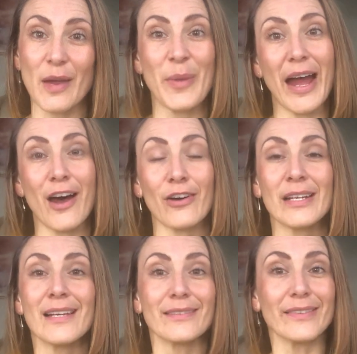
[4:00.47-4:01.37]
about
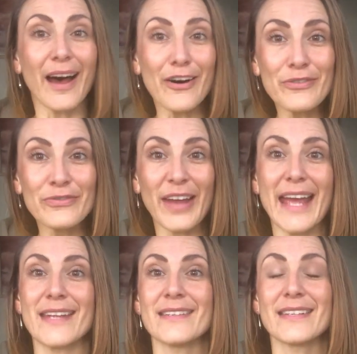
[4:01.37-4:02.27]
love
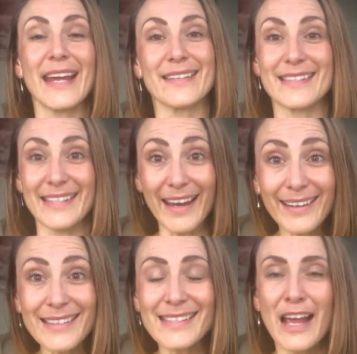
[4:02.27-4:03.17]
and
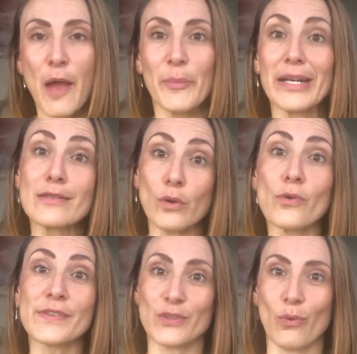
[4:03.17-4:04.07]
sex, but it's
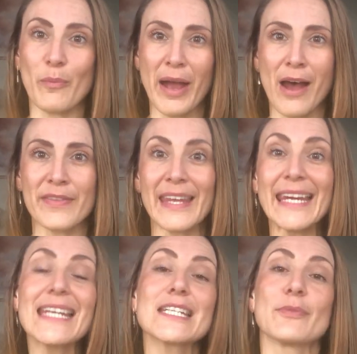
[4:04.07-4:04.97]
also about the
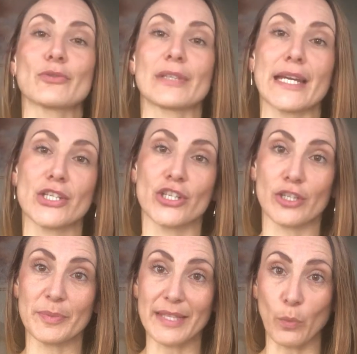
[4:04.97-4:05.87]
intimate
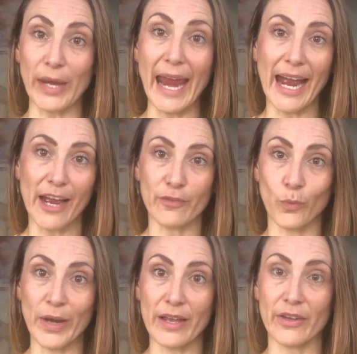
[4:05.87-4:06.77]
relationships that we
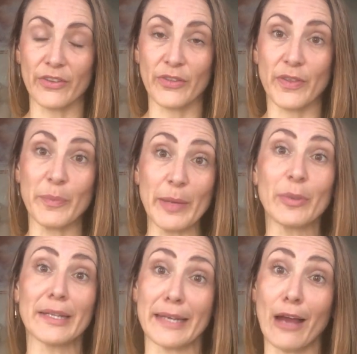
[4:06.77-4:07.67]
have with the
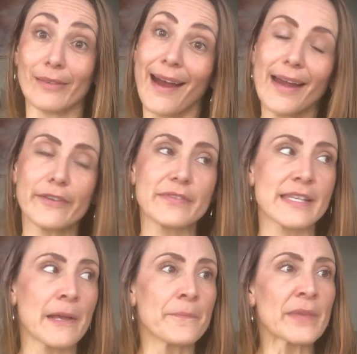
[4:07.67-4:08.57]
people in our lives.
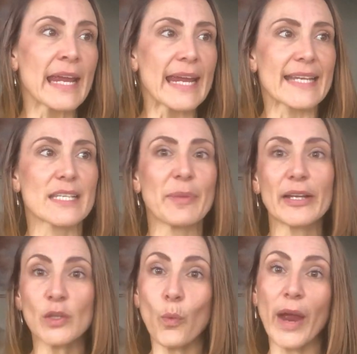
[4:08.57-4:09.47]
It's
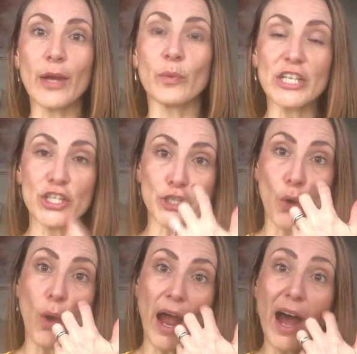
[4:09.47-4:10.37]
about the way we
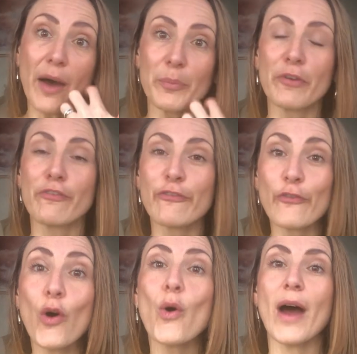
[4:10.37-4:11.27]
show up
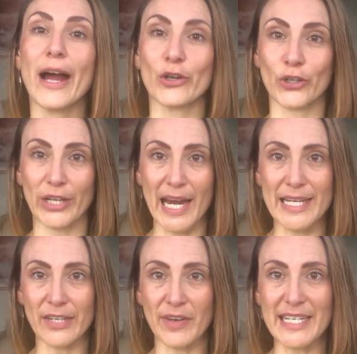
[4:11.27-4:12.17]
for our
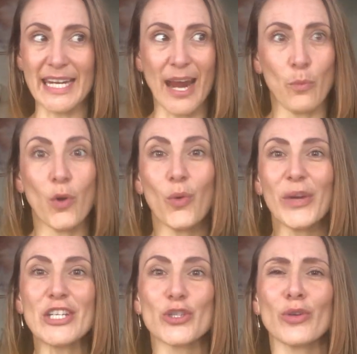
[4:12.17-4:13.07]
creativity and what
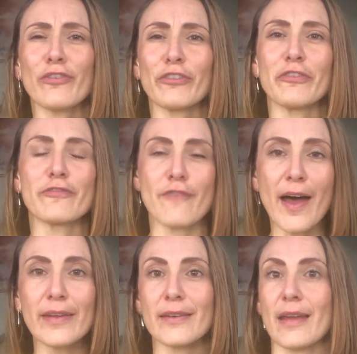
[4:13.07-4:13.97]
we do for
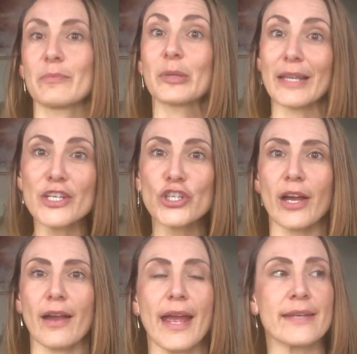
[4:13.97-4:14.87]
fun and
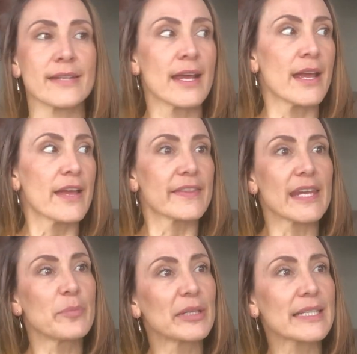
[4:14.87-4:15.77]
pleasure, and
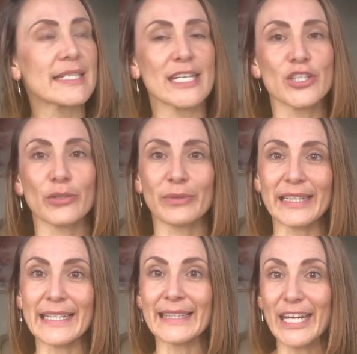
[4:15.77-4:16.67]
the ability to
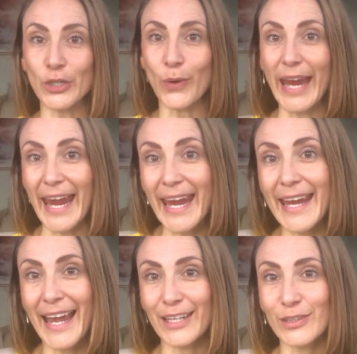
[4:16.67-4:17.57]
really let your
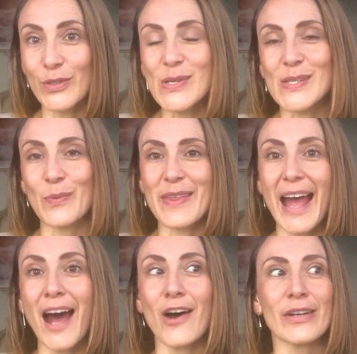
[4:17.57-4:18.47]
hair hang loose
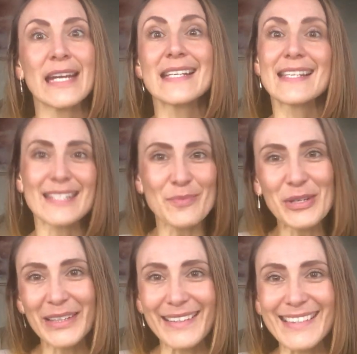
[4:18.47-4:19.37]
without
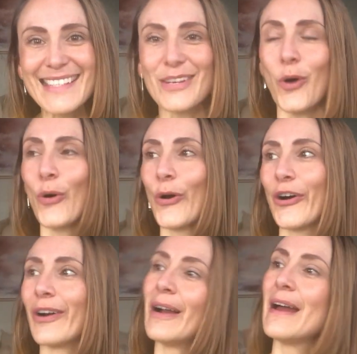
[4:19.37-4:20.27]
stimulants
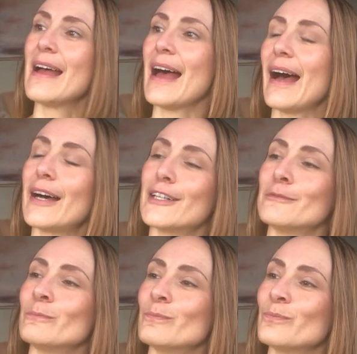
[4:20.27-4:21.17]
or
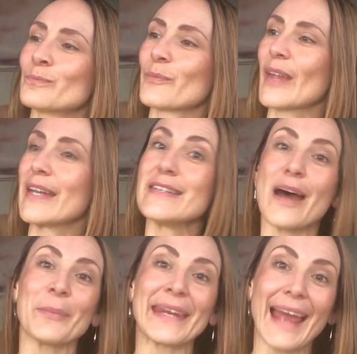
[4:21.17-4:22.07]

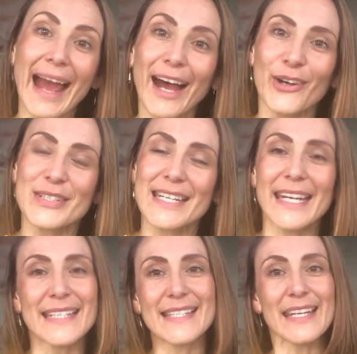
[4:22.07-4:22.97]
numbing out.
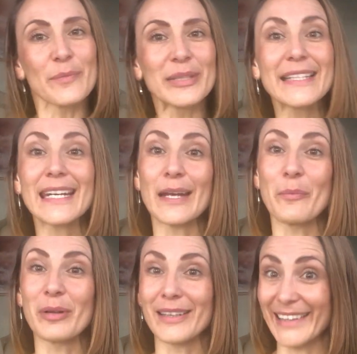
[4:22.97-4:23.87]
It's the ability to
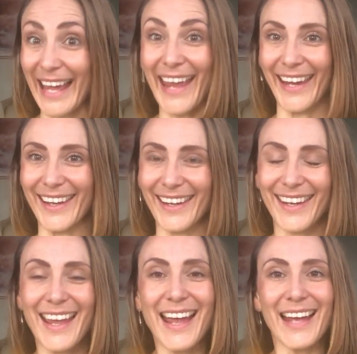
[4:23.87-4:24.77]
play.
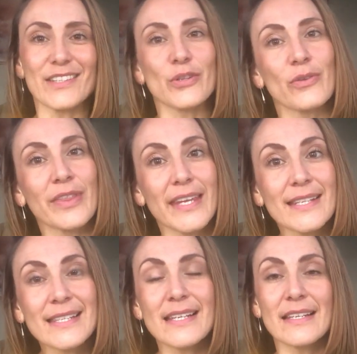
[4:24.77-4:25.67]
And so
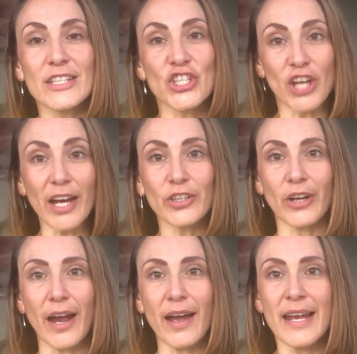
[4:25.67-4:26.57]
this
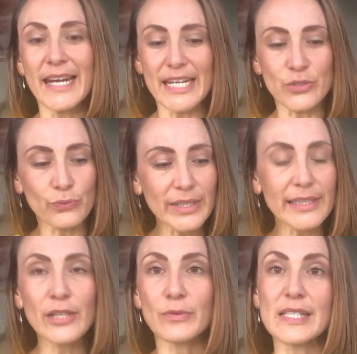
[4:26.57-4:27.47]
chakra is
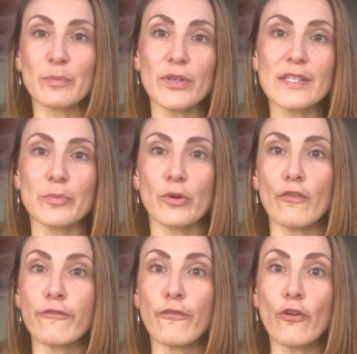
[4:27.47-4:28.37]
really
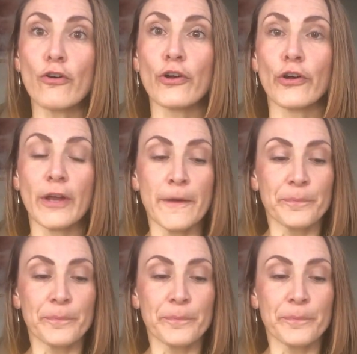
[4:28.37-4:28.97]
responsible for